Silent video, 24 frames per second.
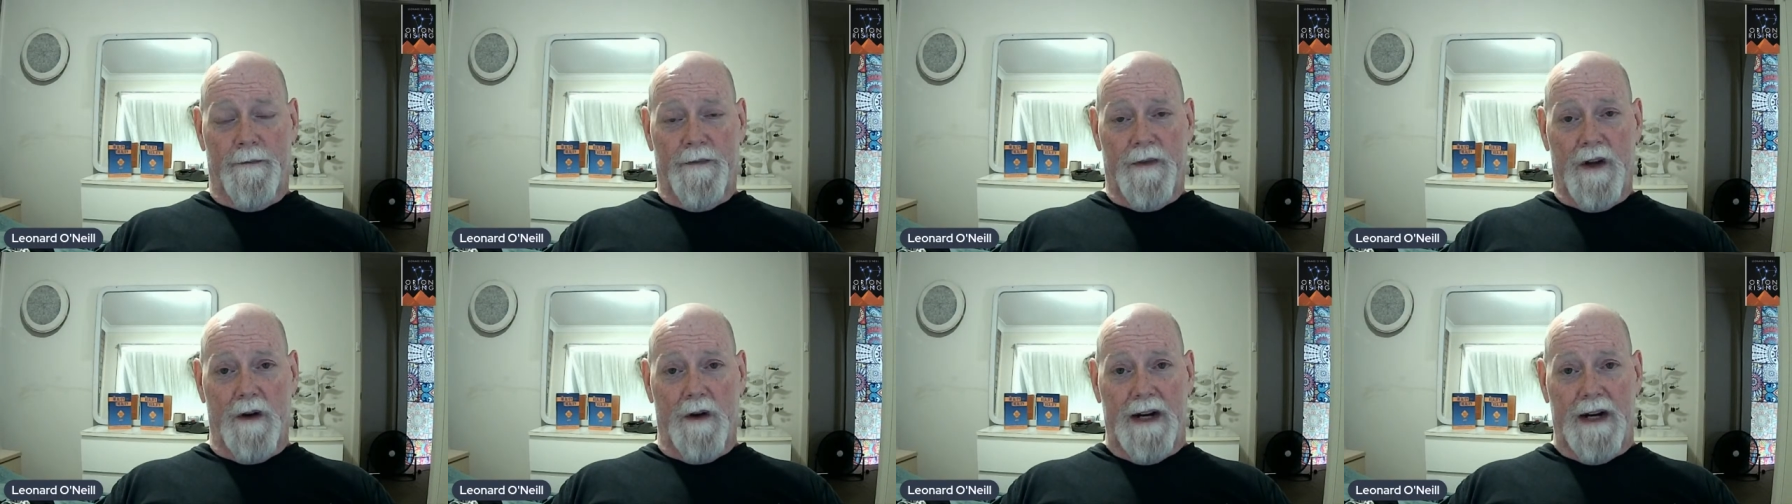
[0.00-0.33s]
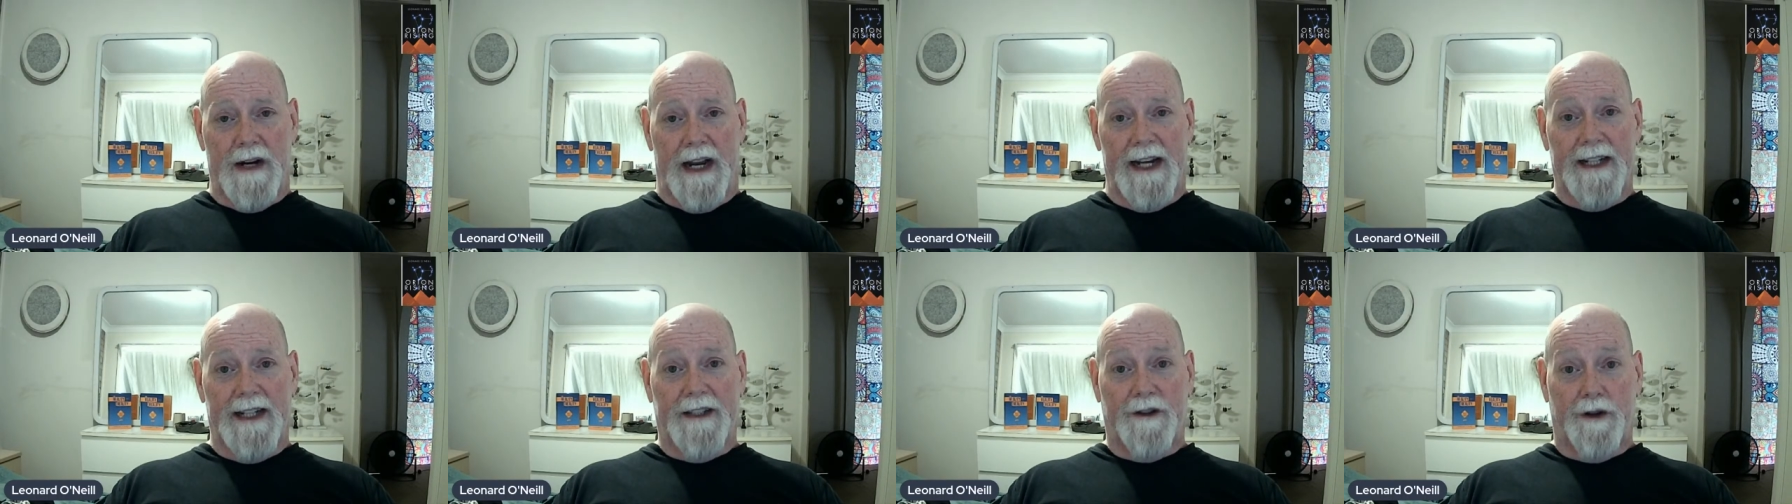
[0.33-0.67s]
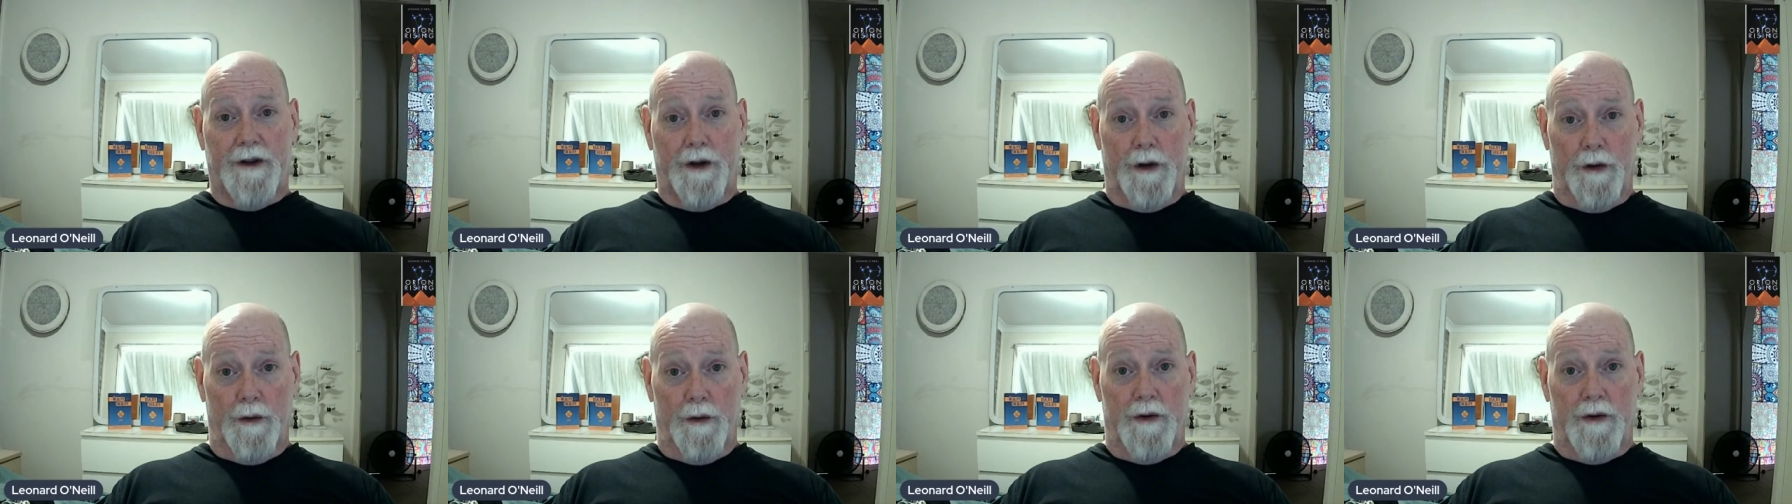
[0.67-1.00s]
okay,
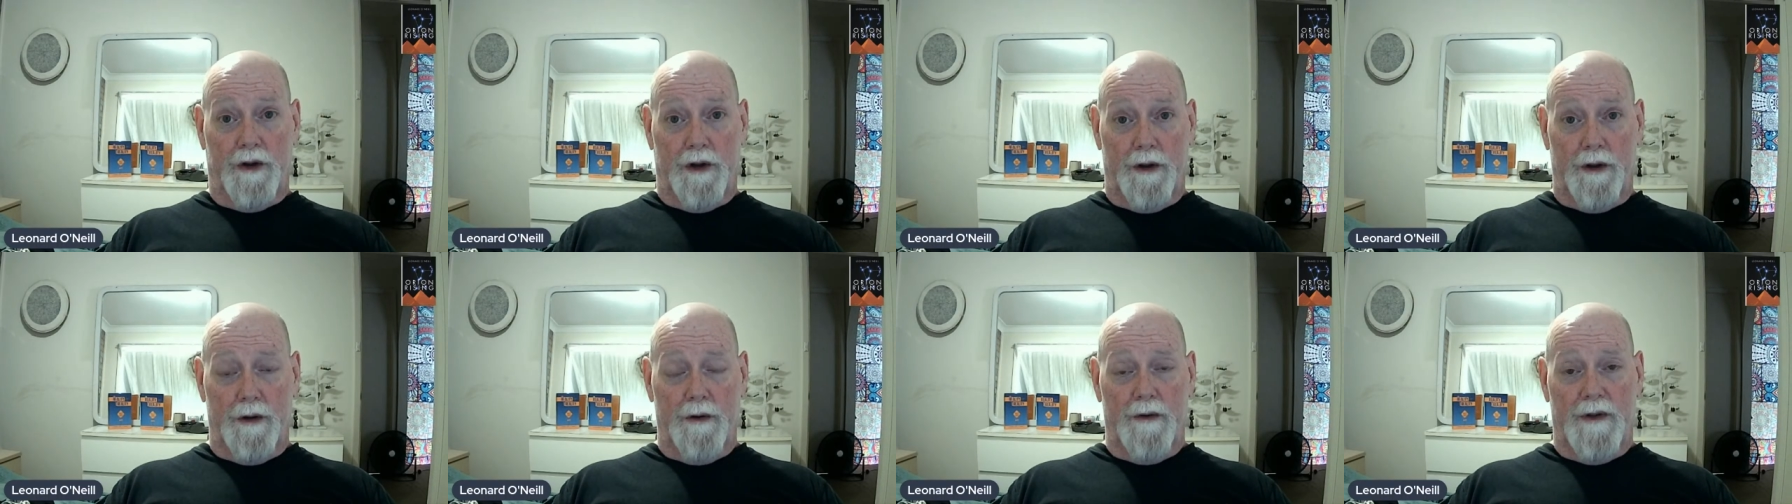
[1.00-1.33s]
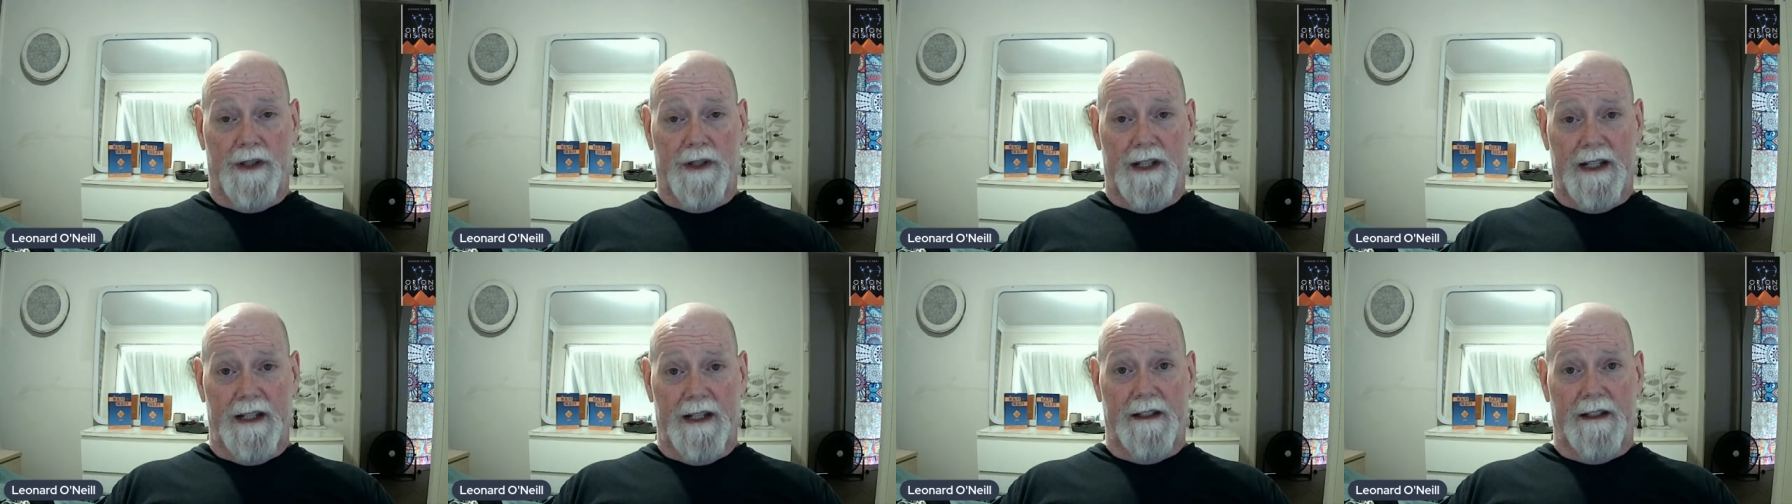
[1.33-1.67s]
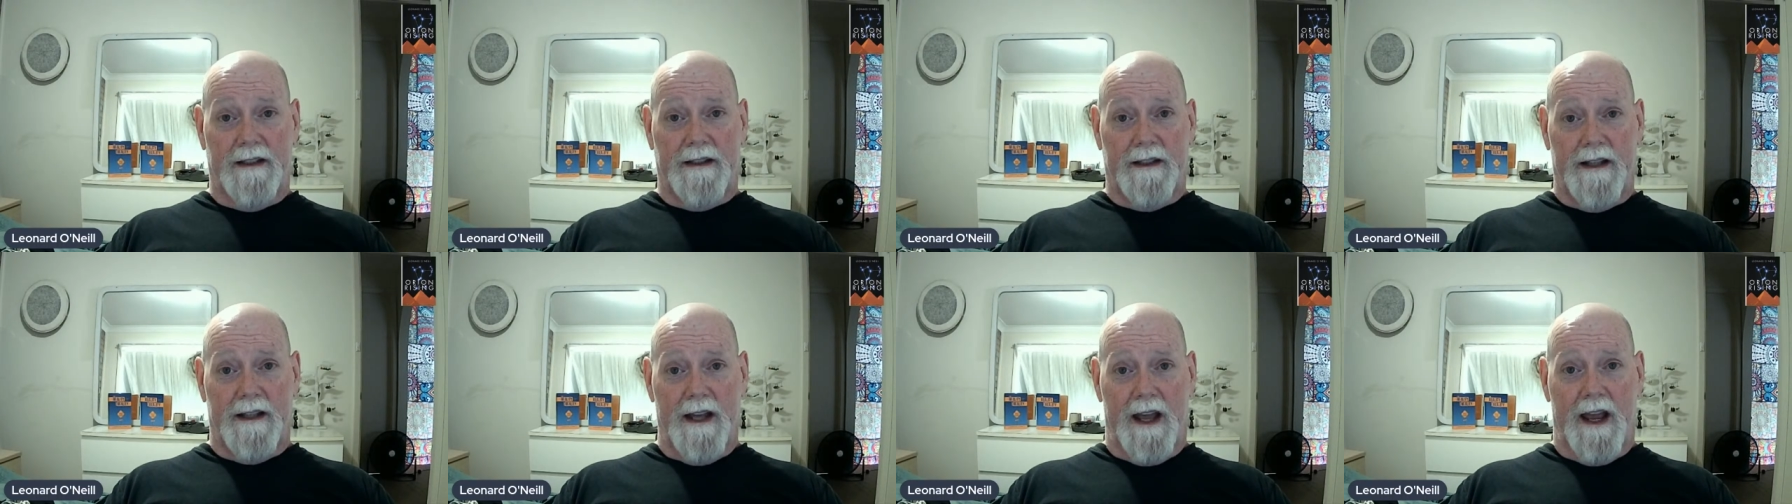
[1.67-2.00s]
to do
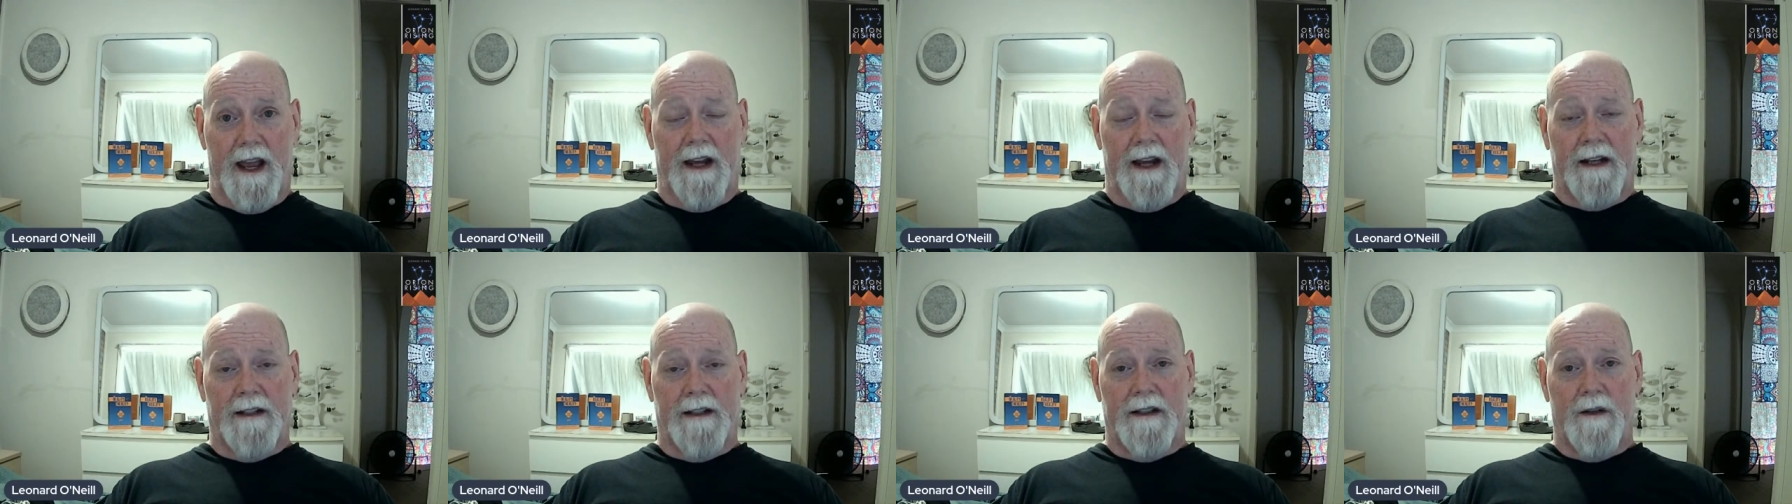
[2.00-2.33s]
these things